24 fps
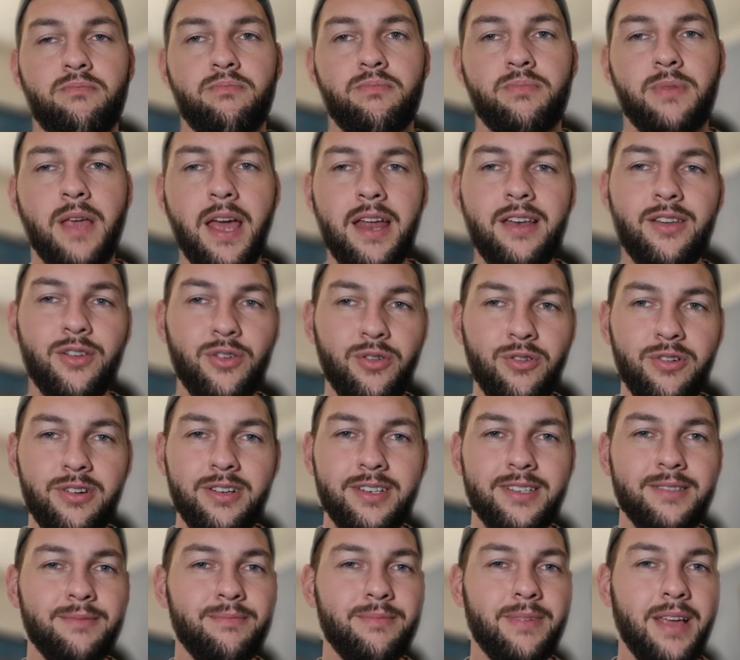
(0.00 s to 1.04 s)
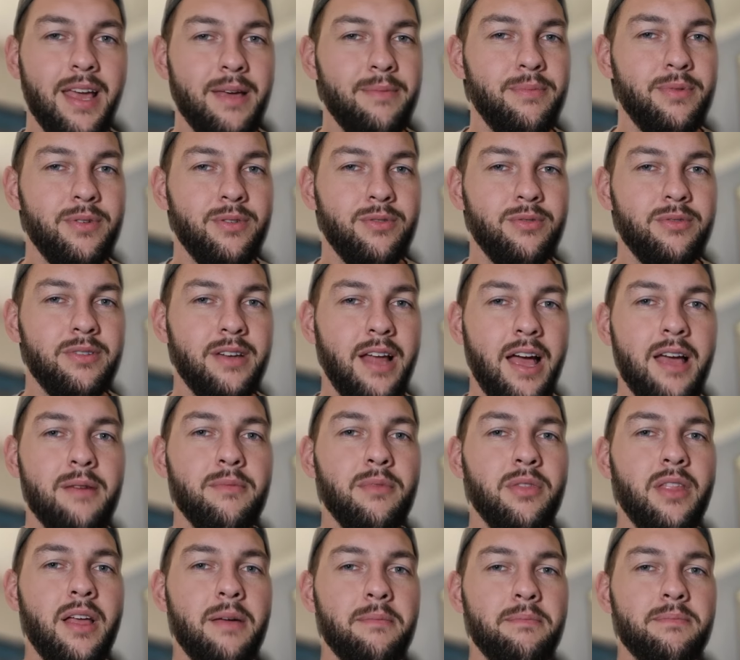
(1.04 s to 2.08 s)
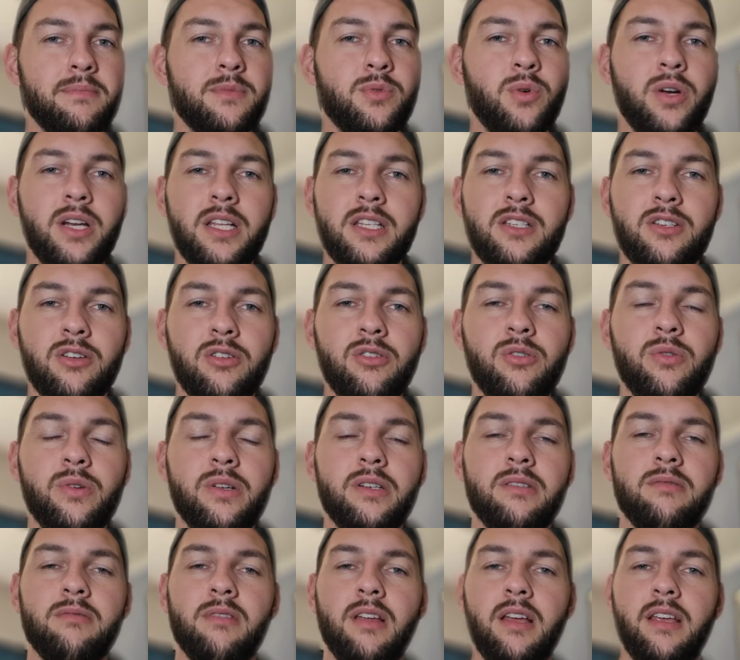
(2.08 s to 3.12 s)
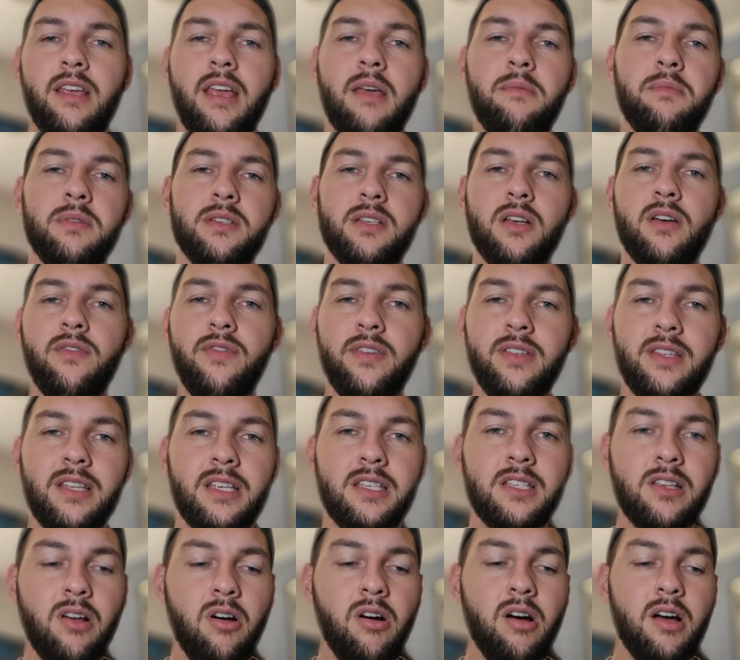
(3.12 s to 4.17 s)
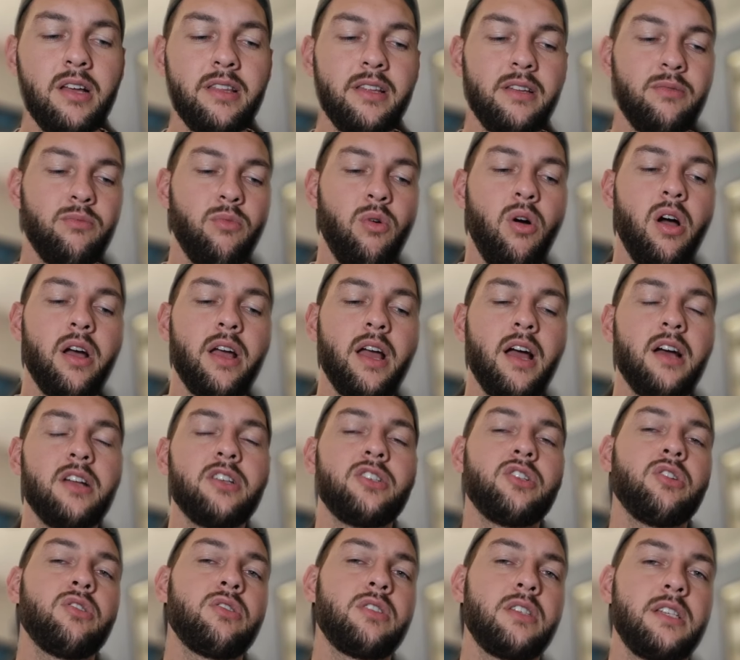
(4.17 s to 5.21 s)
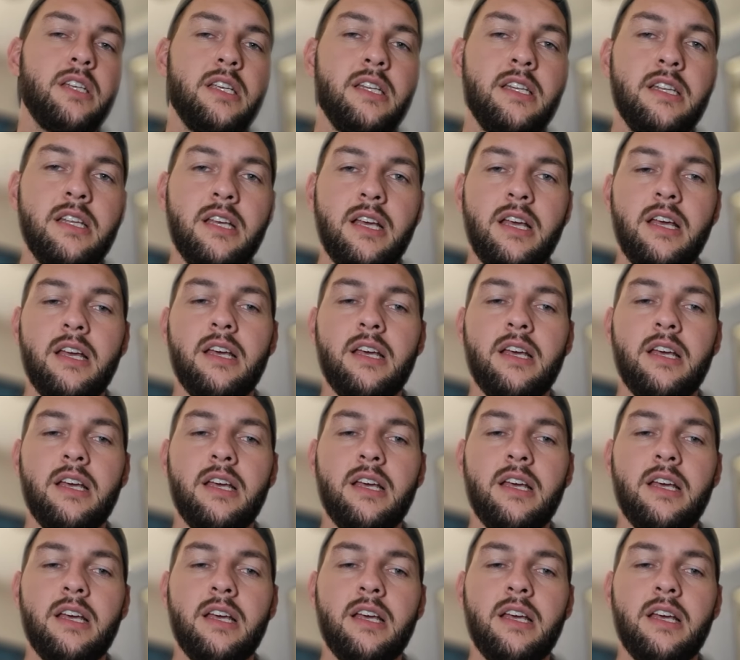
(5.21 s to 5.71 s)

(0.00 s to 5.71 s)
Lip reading: get good and keep your name on that 22 and keep yourself in the side, then why can't Josh Sinn